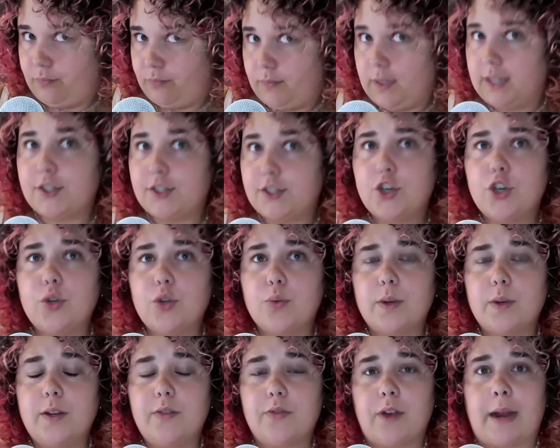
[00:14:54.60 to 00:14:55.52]
That's a good
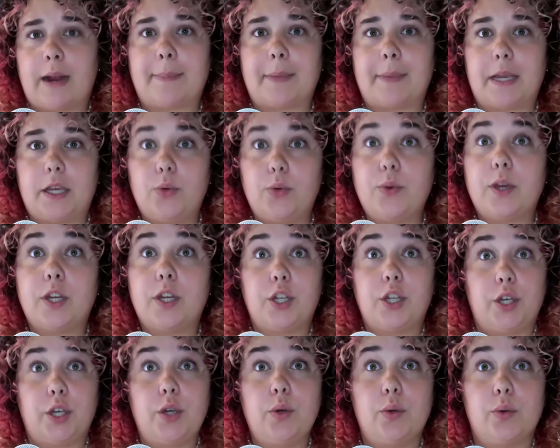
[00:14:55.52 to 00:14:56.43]
reframe that you can
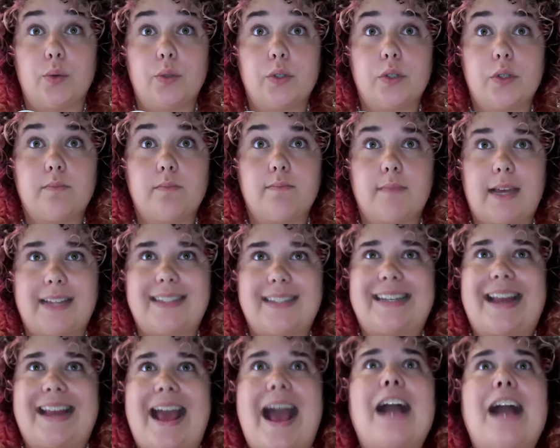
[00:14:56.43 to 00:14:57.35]
use. That's
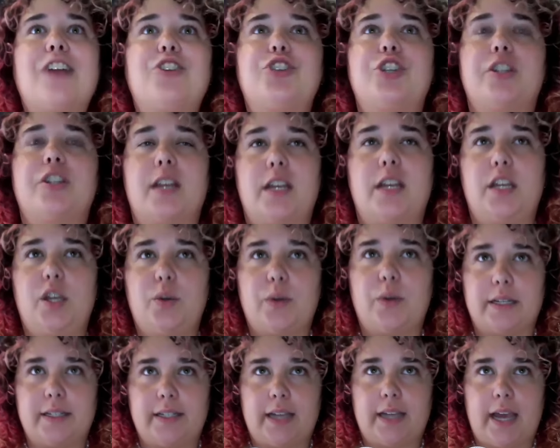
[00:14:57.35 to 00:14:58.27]
an action that you
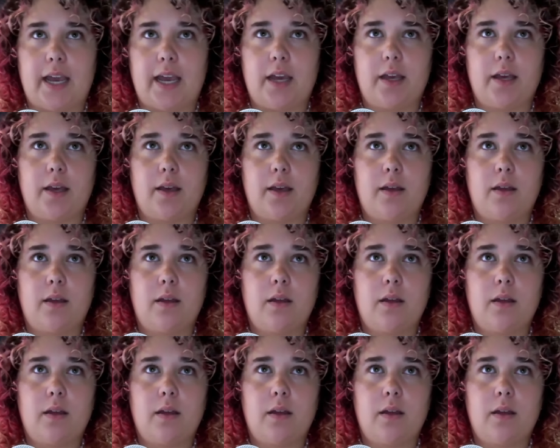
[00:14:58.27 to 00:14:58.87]
can take.